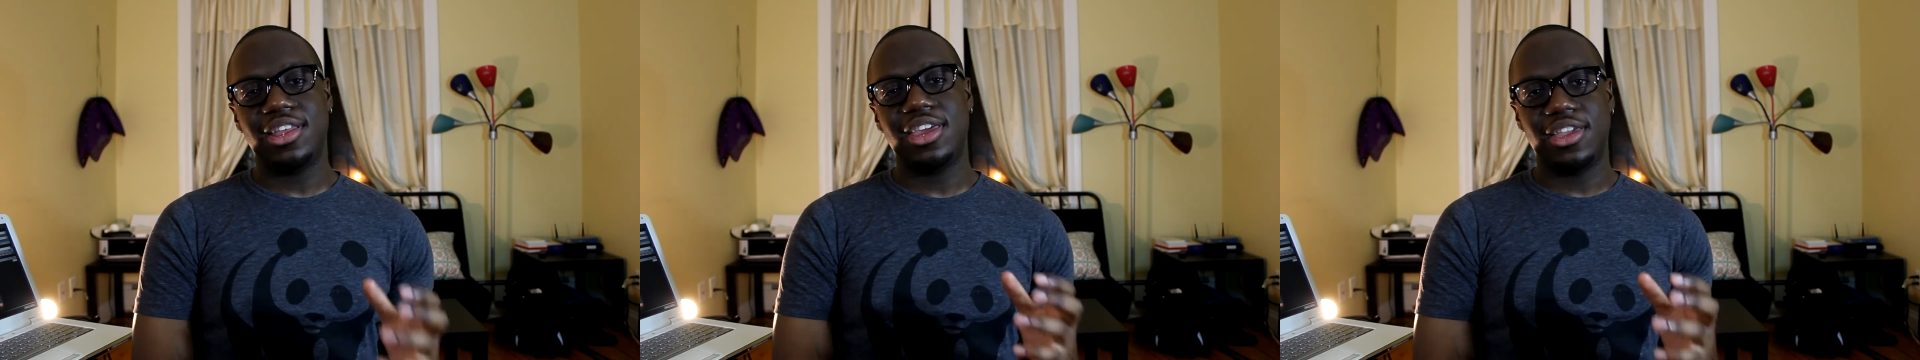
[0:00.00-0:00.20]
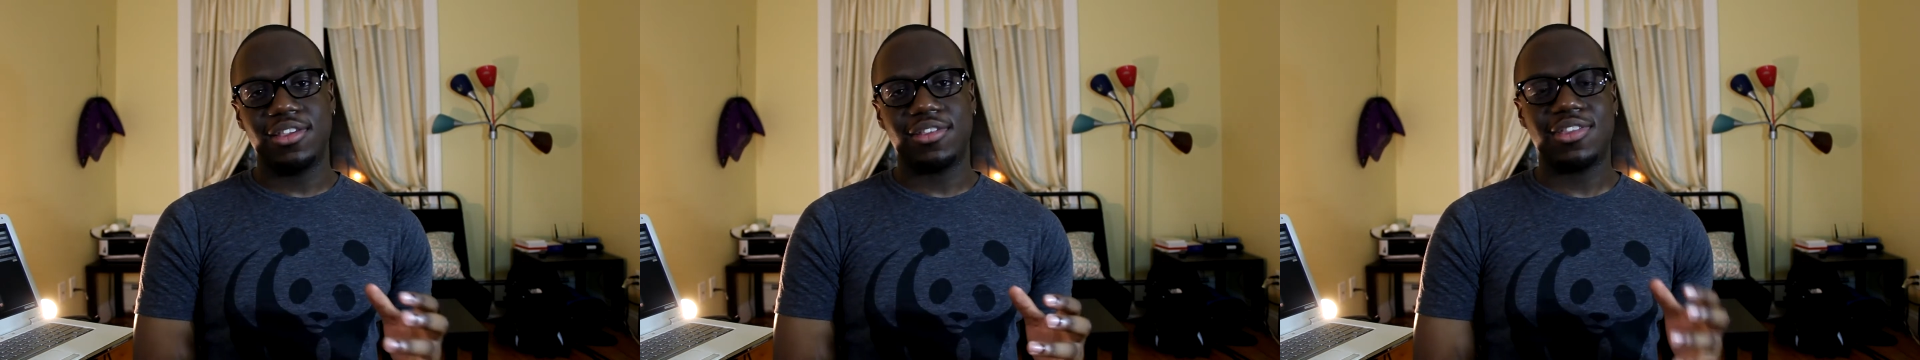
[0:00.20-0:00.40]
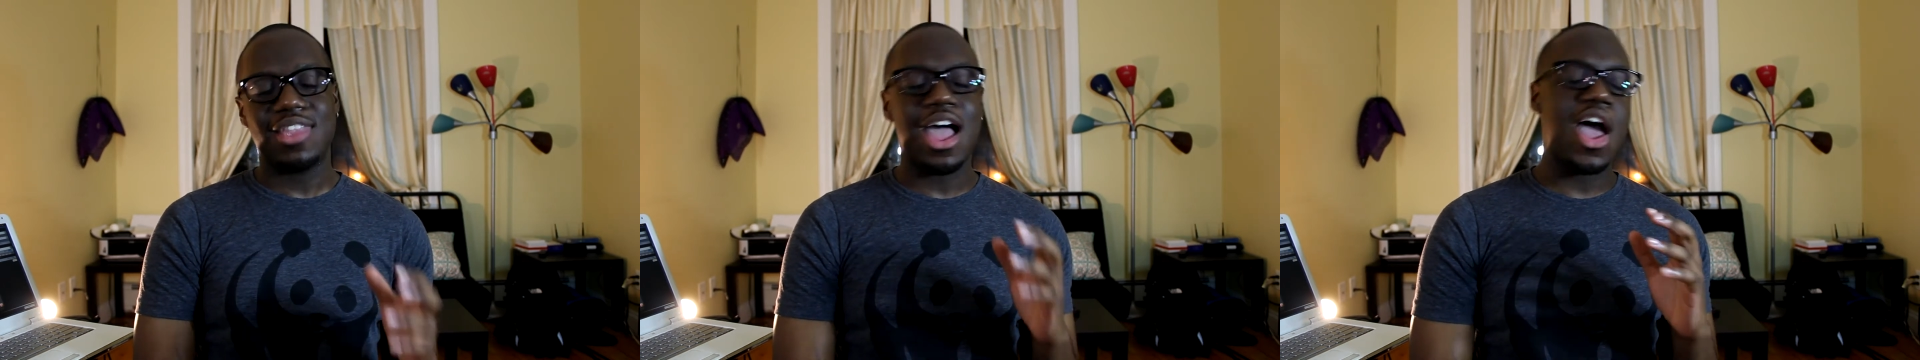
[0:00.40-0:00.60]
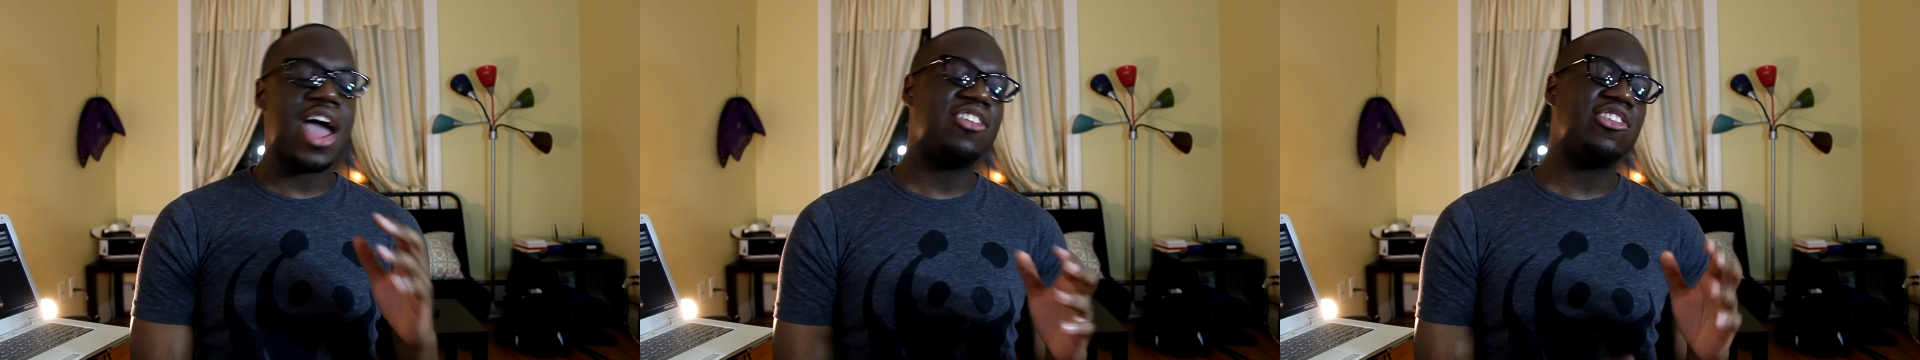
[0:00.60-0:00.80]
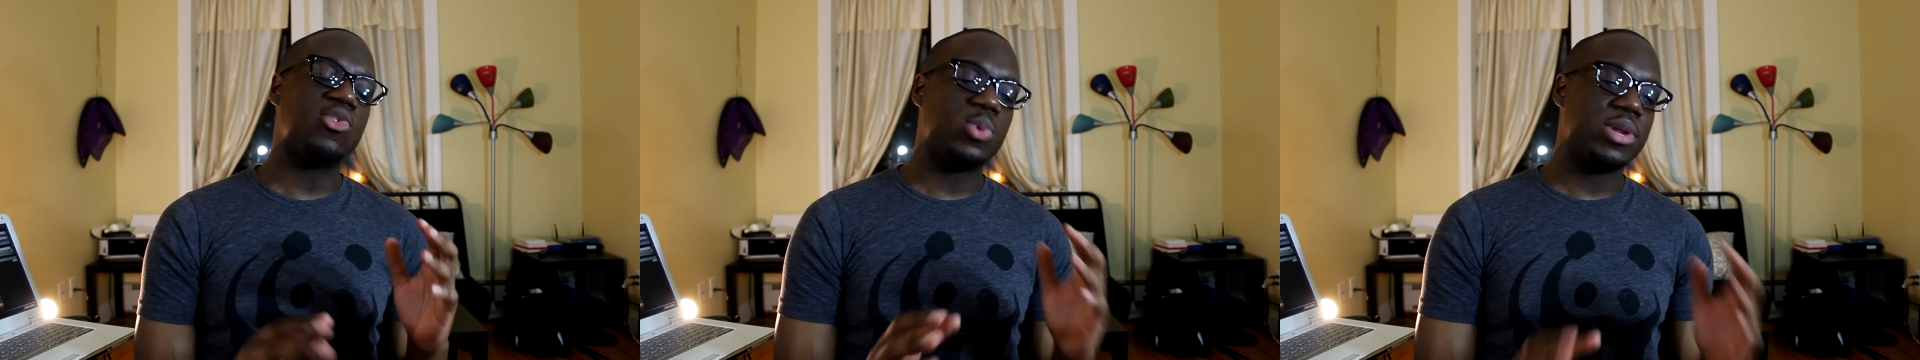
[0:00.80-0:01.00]
is. Now, I
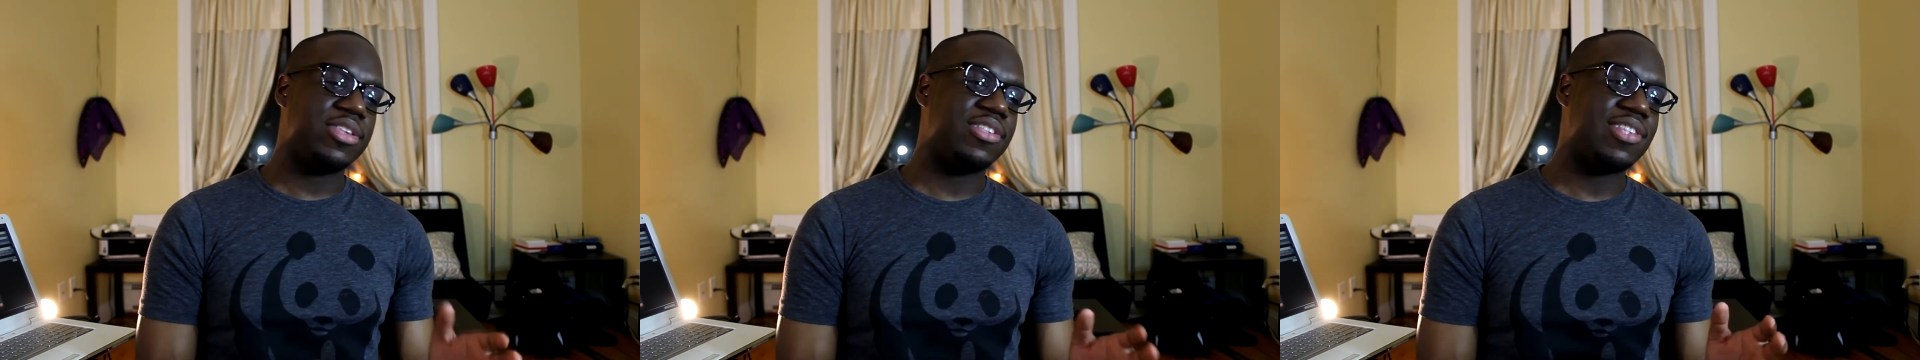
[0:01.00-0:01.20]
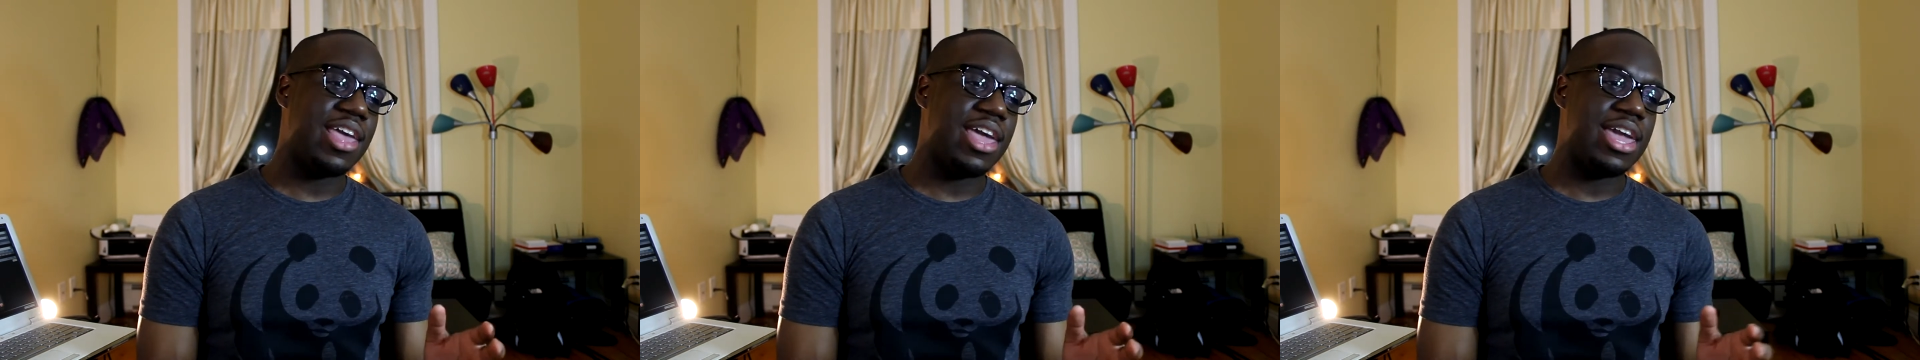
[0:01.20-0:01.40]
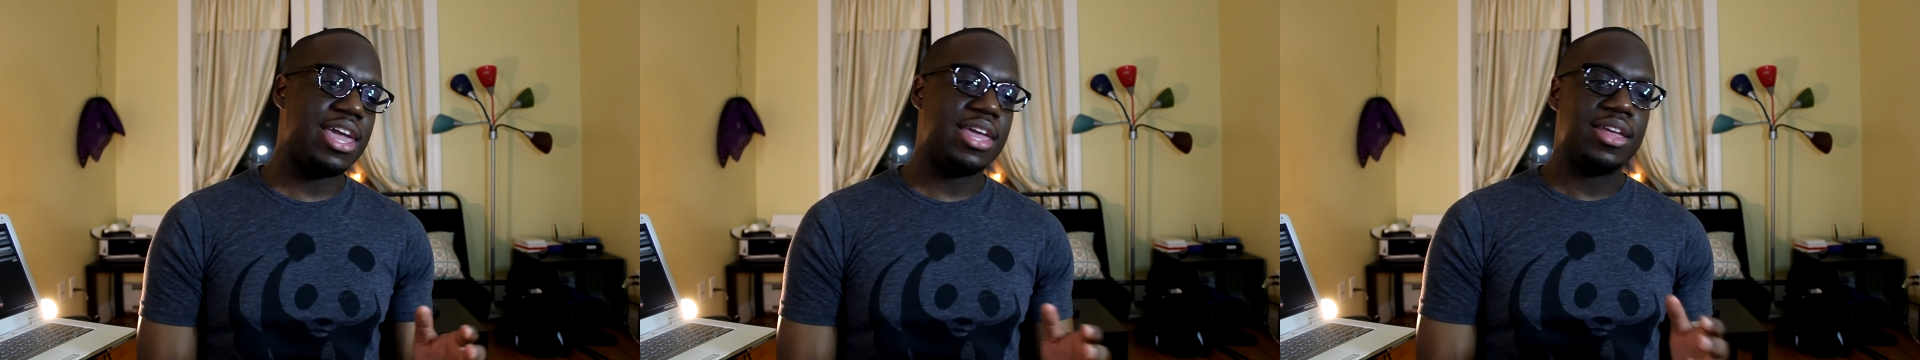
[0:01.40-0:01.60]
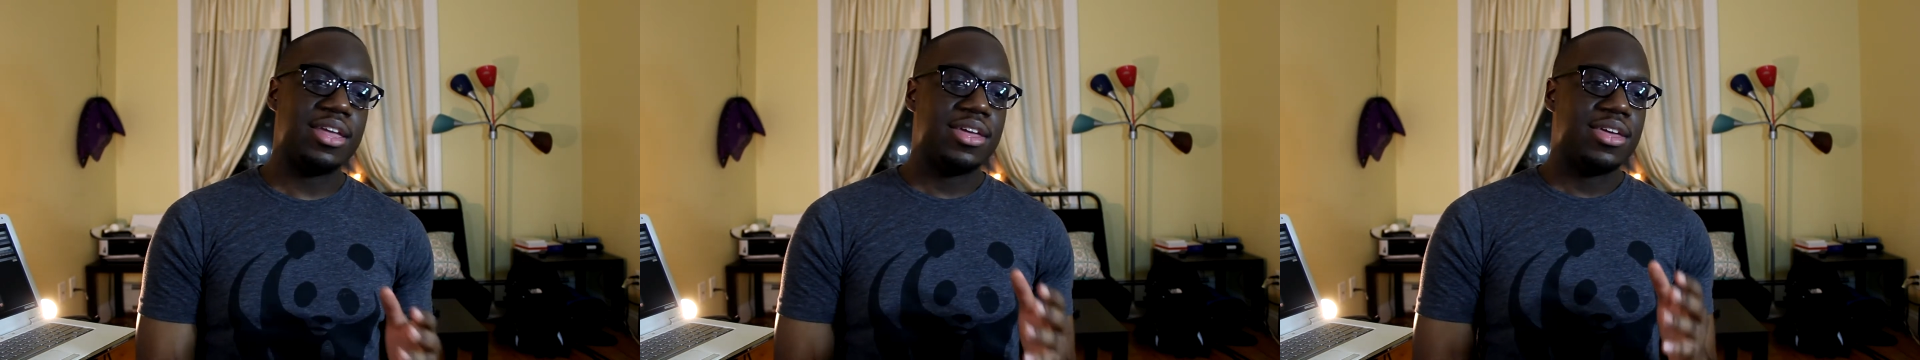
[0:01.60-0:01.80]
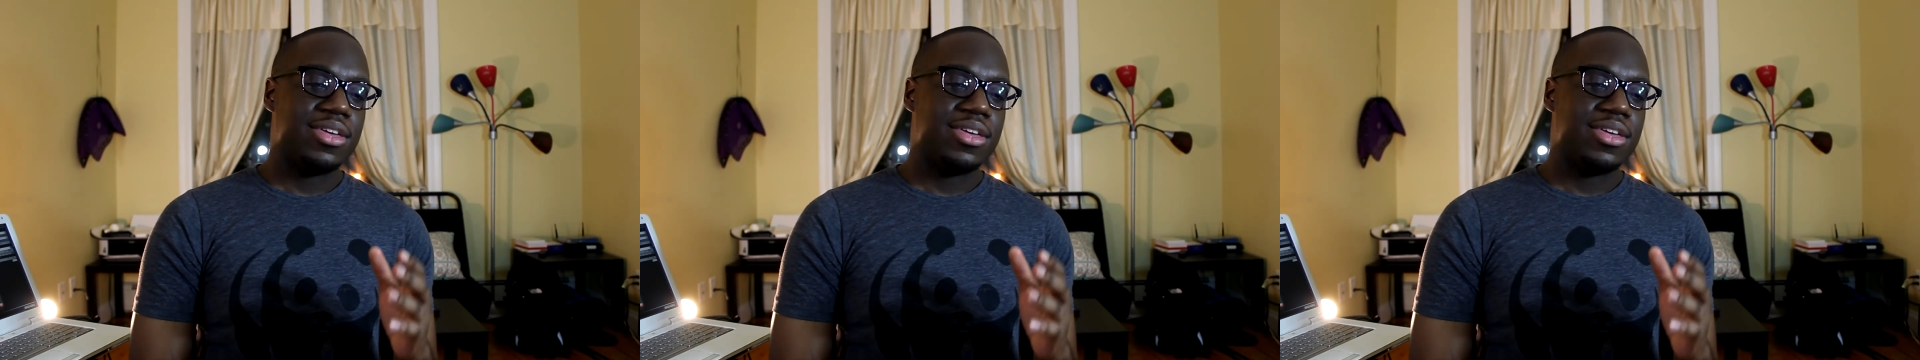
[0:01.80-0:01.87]
just want to say,